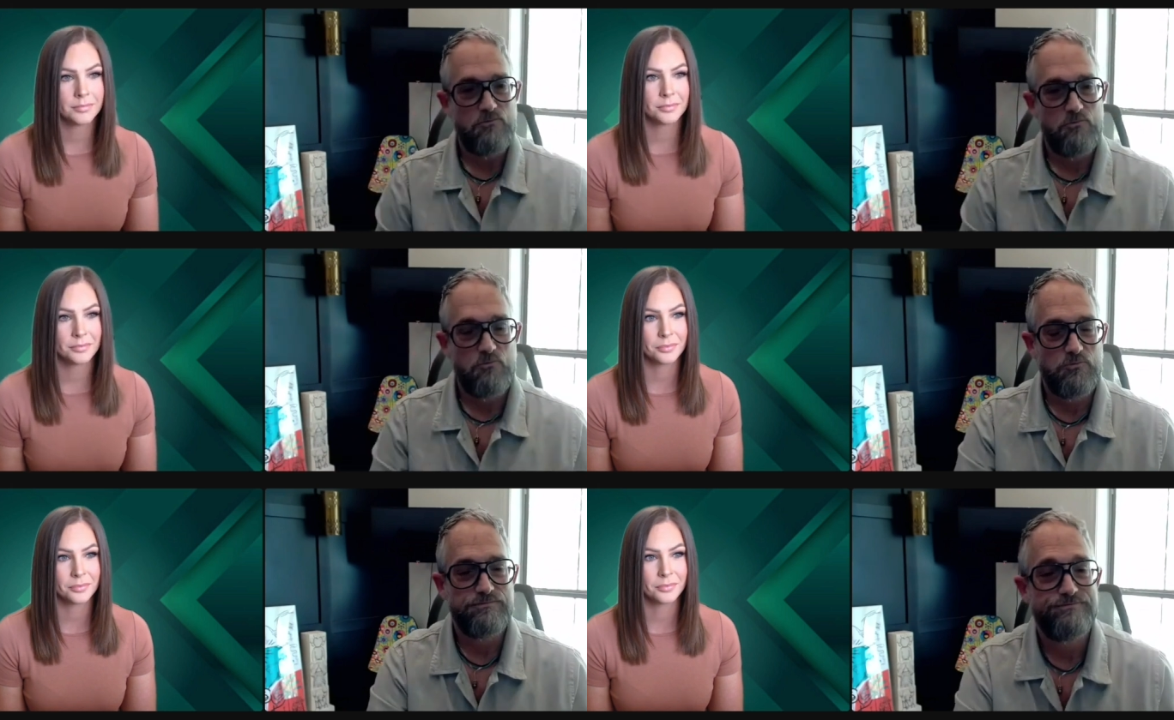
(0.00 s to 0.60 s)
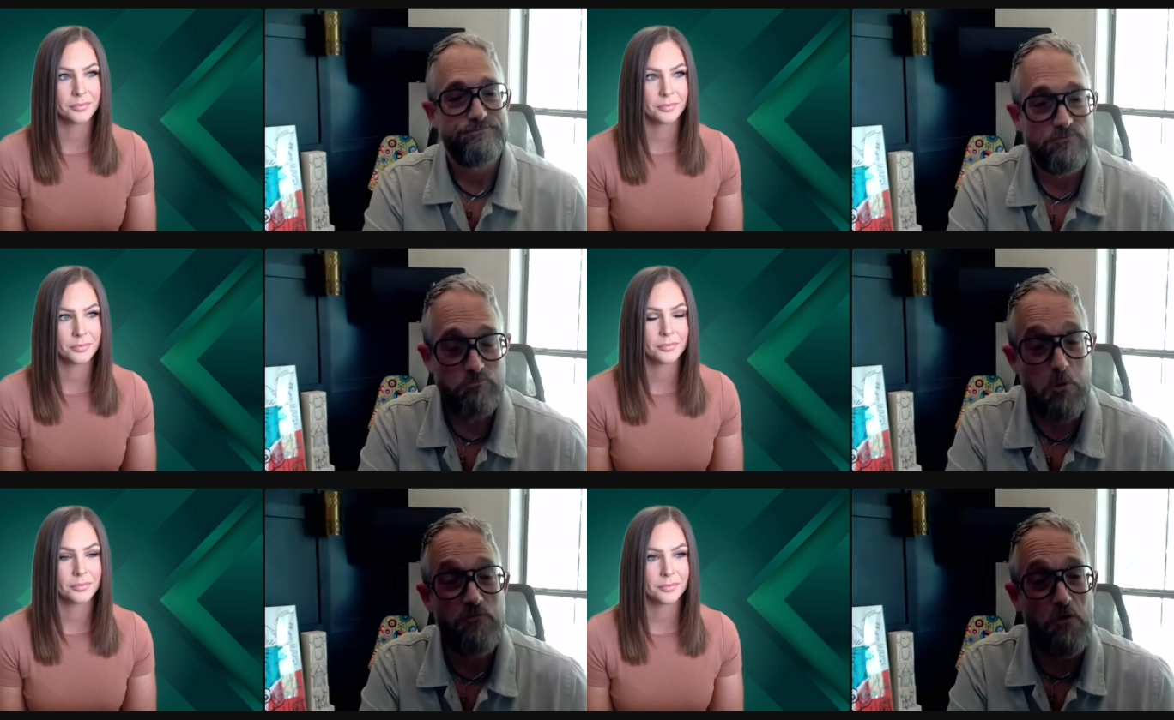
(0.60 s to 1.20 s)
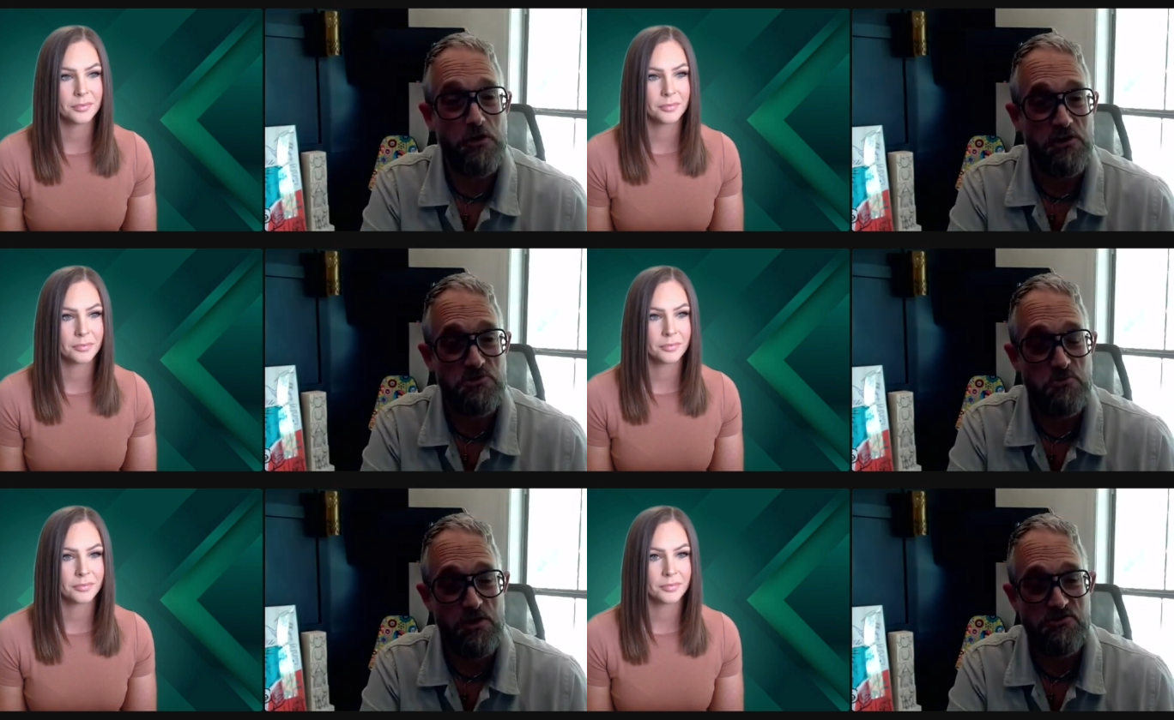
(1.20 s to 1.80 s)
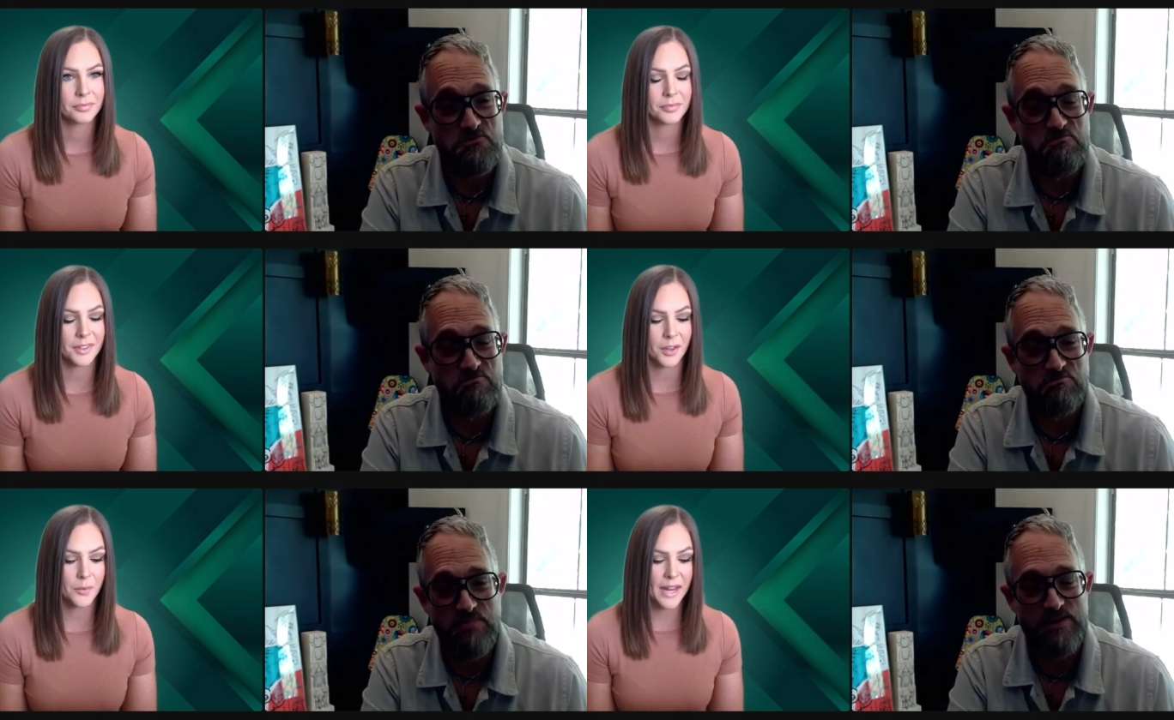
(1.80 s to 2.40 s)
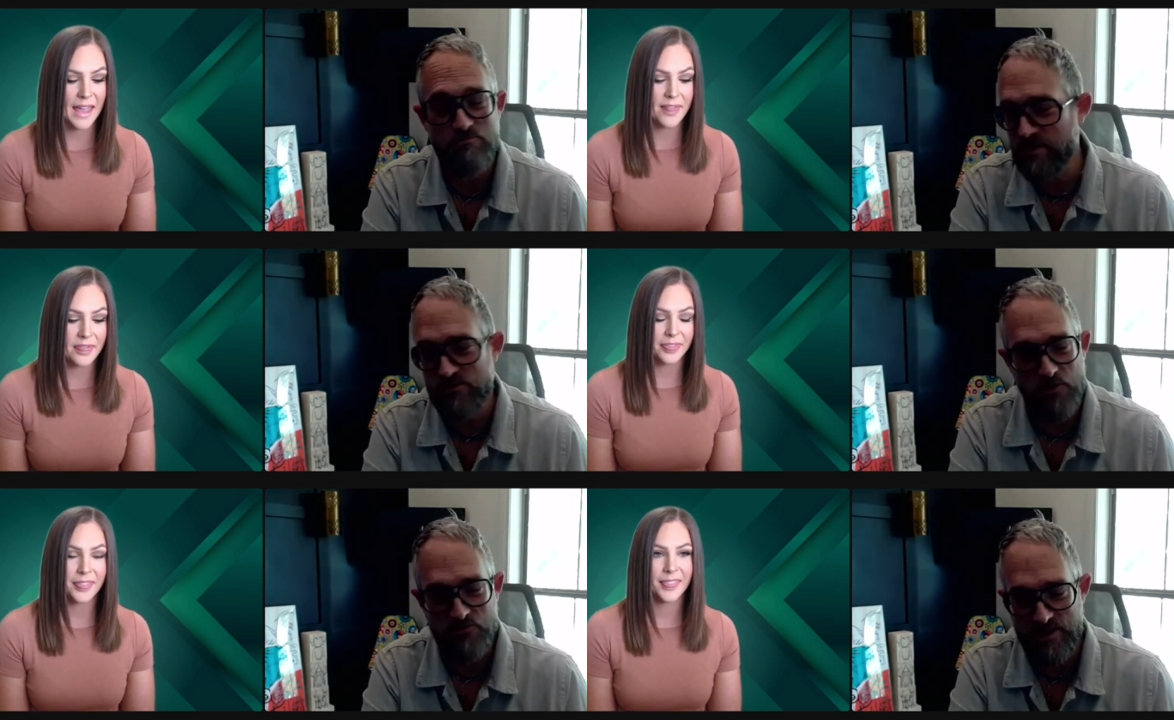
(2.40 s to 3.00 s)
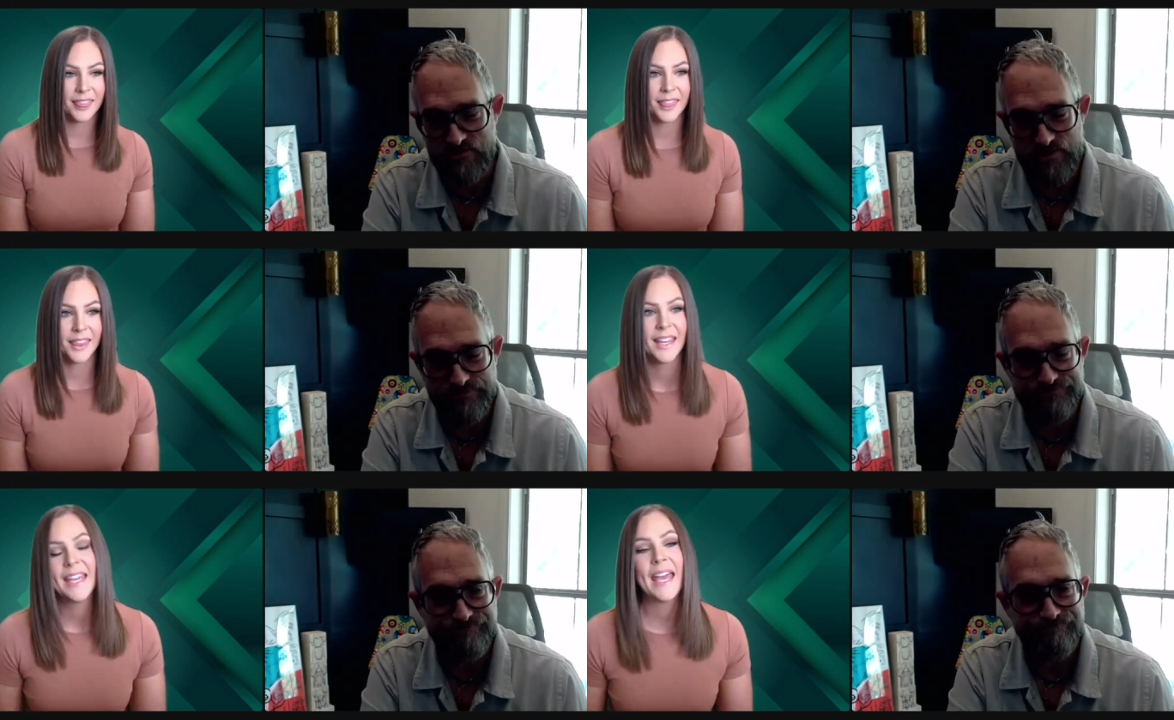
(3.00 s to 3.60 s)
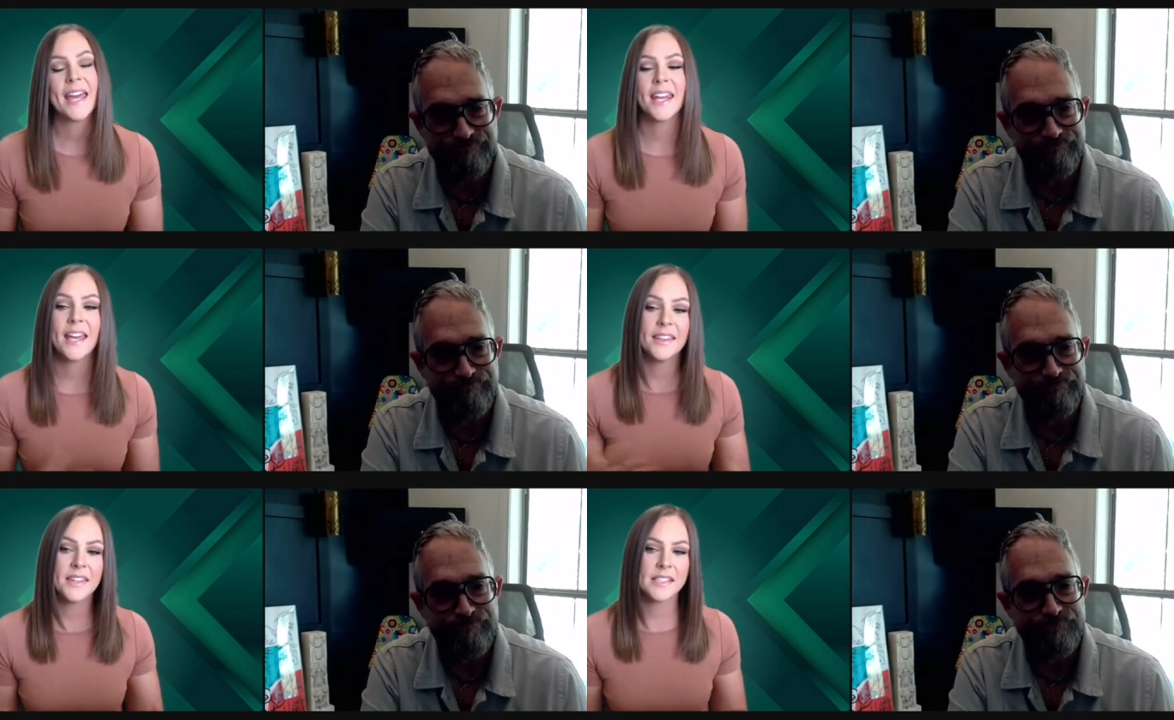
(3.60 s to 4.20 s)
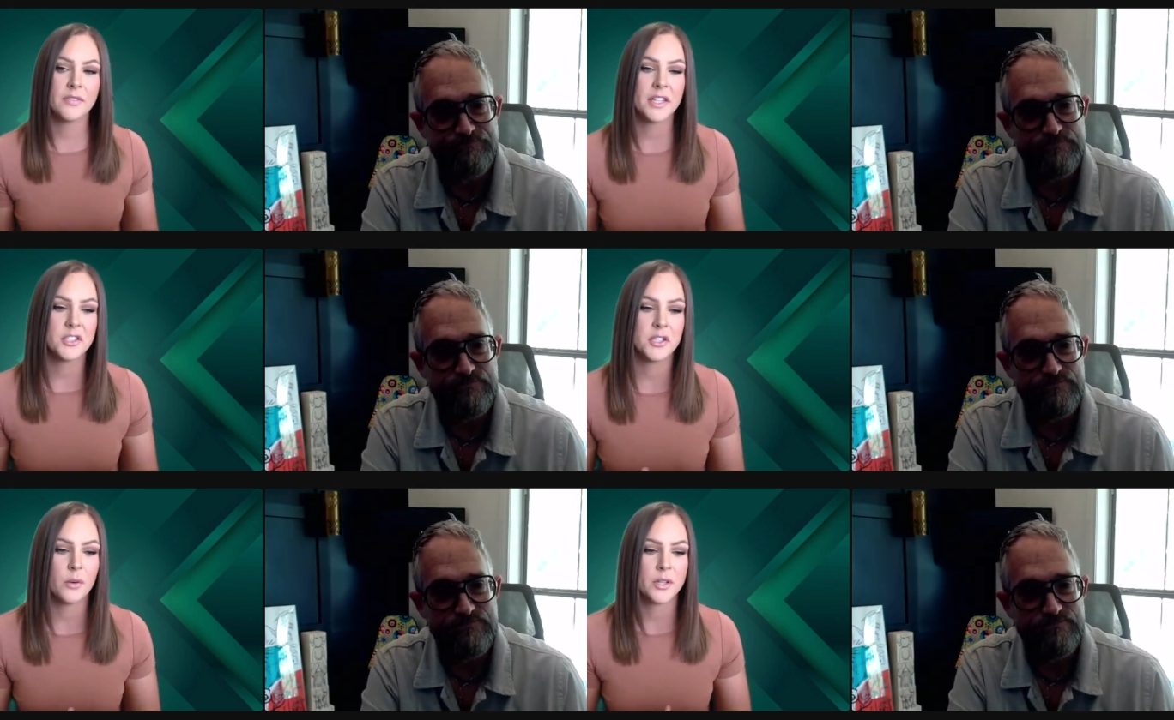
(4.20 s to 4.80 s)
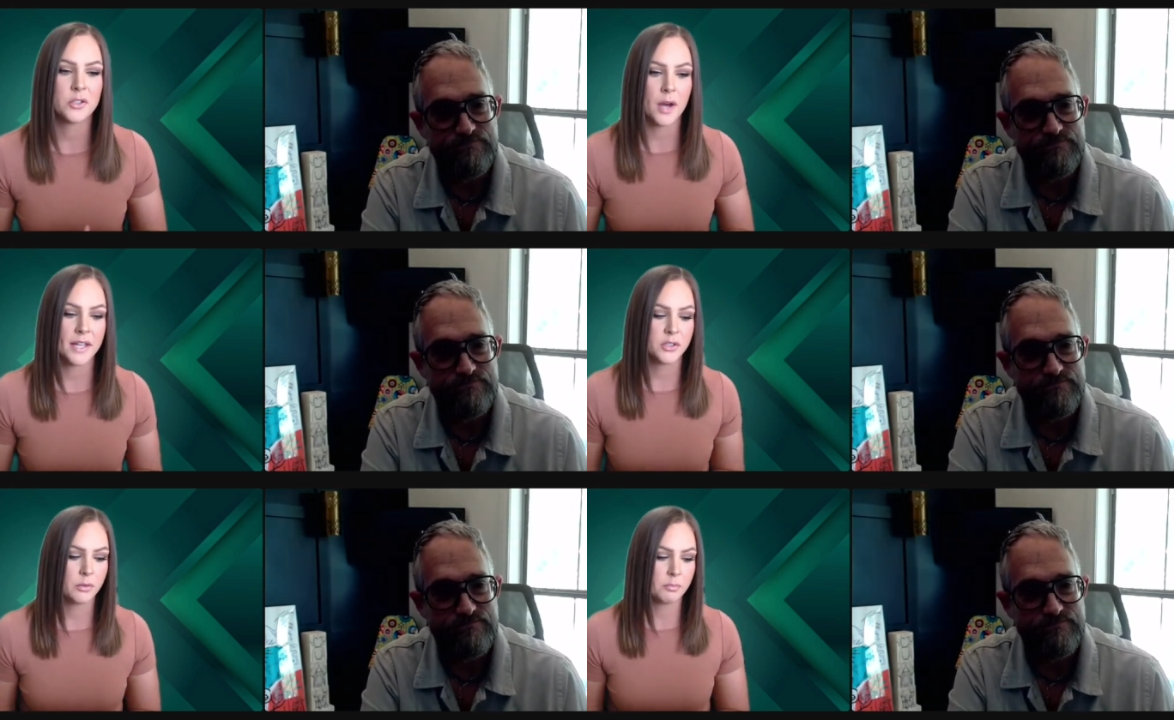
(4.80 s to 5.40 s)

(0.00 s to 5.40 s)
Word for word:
Speaker 1: Hmm portfolio switch. Big, All right, big rotation.
Speaker 2: And, and in these events, you know, we try to